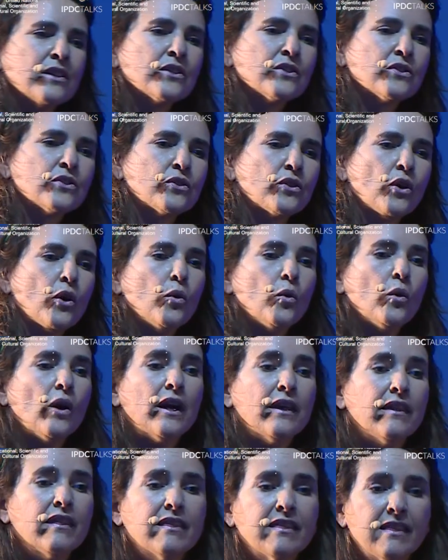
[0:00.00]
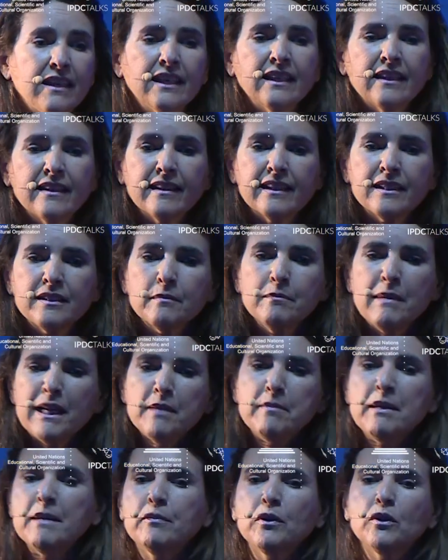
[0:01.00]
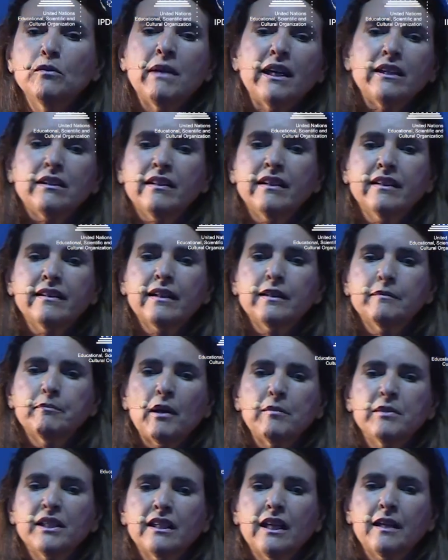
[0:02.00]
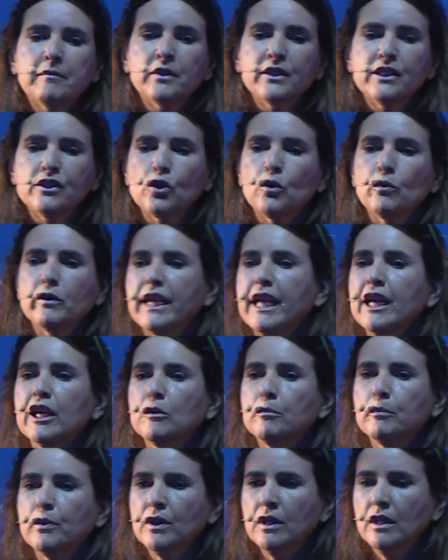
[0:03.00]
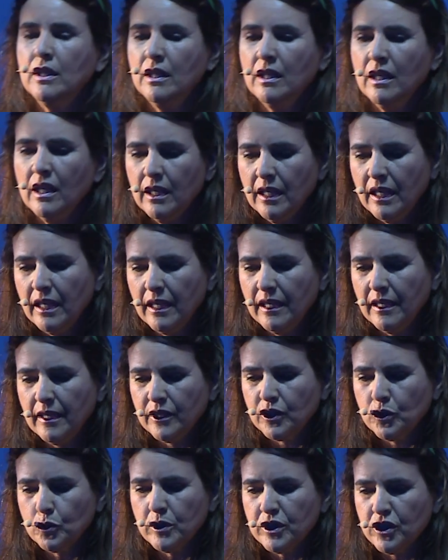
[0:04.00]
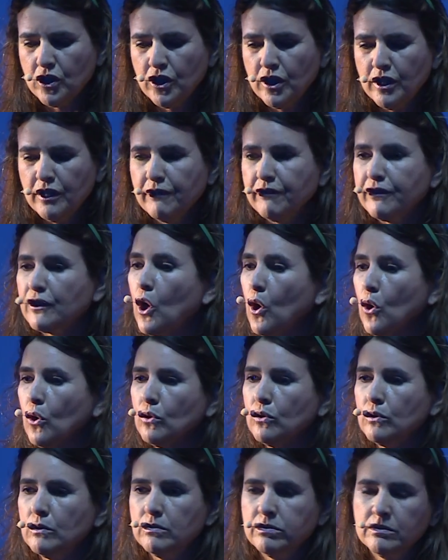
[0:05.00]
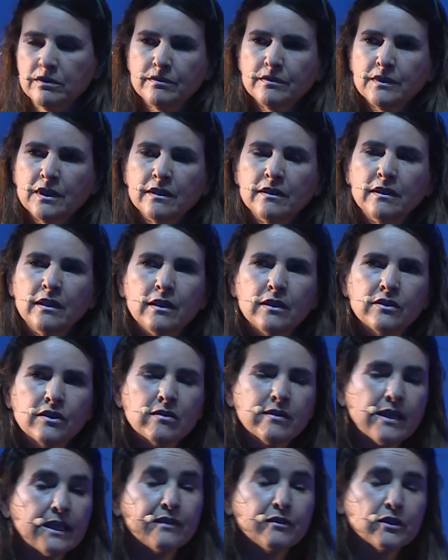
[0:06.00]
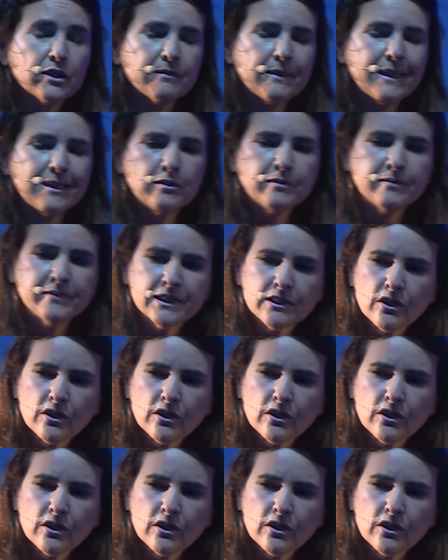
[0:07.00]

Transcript: So I think that many people might think that public libraries only help to achieve Sustainable Development